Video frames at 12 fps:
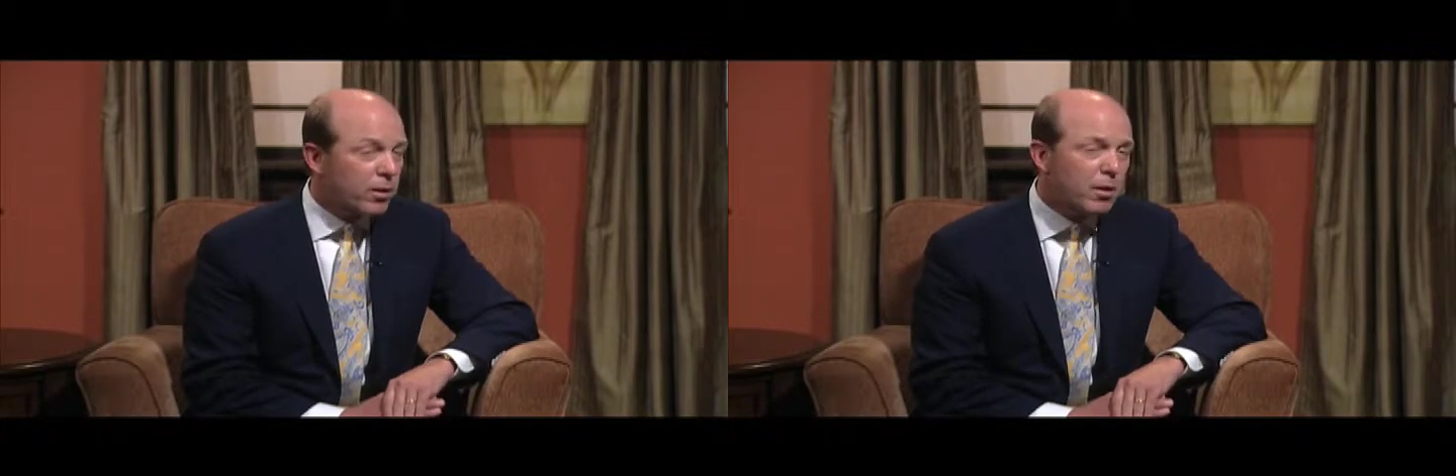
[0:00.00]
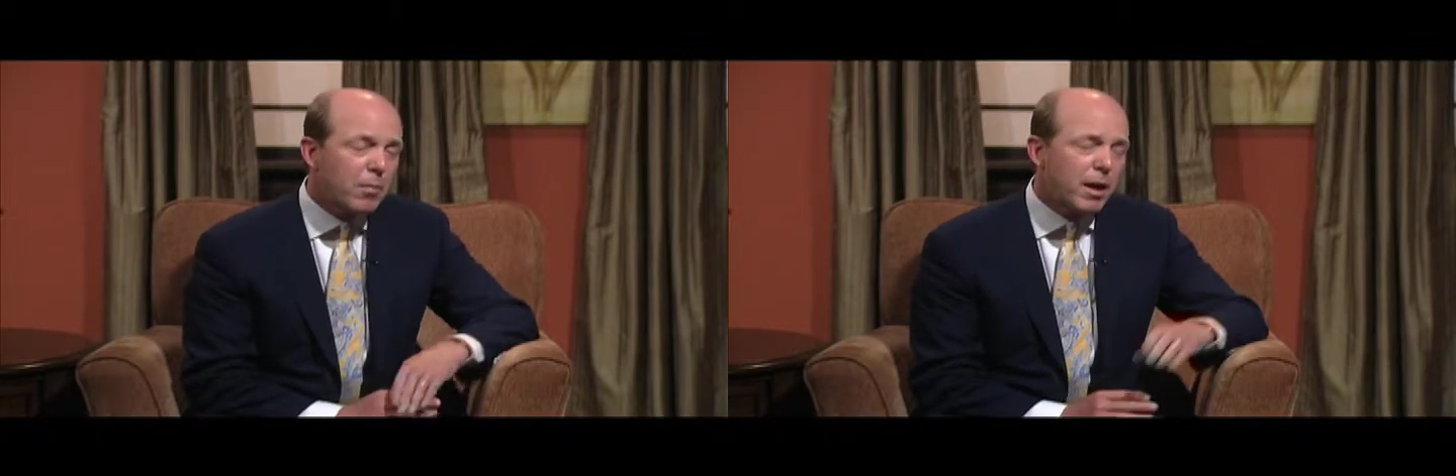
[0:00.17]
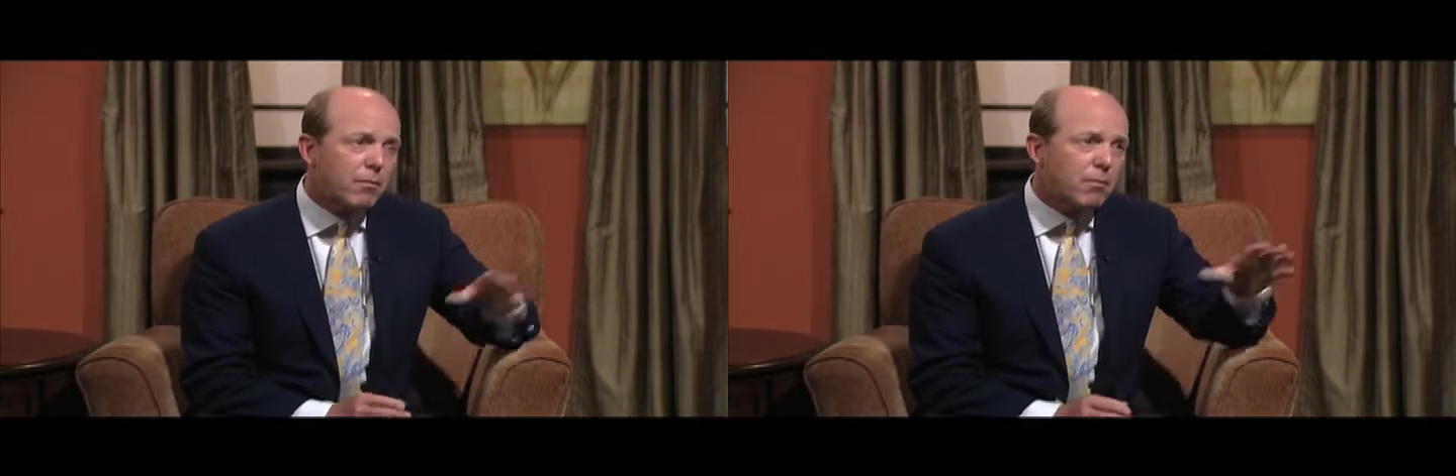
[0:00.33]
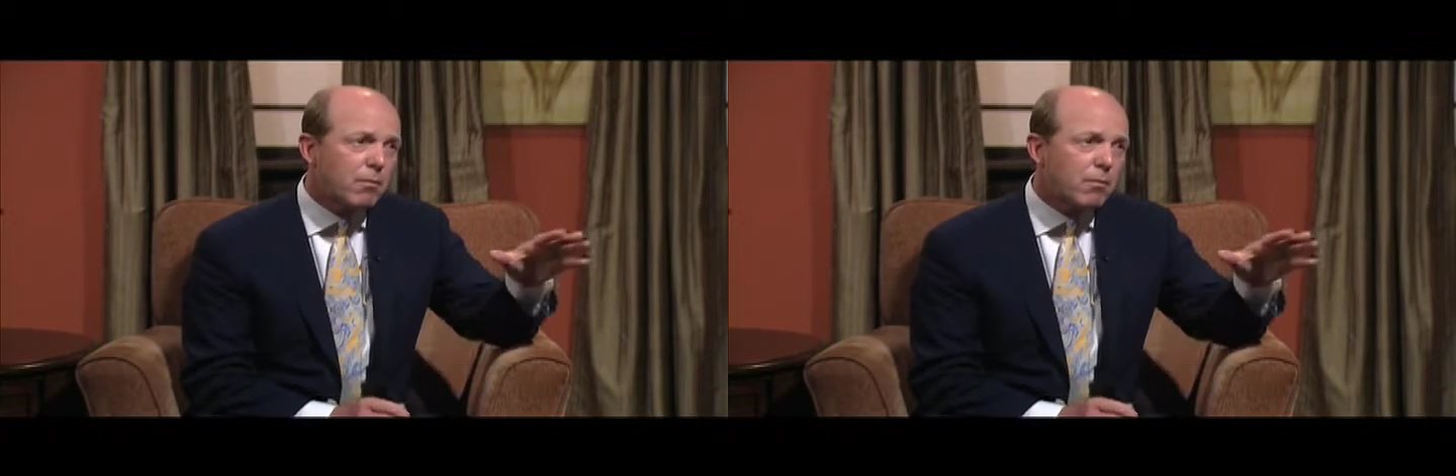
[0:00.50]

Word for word: Now you and, say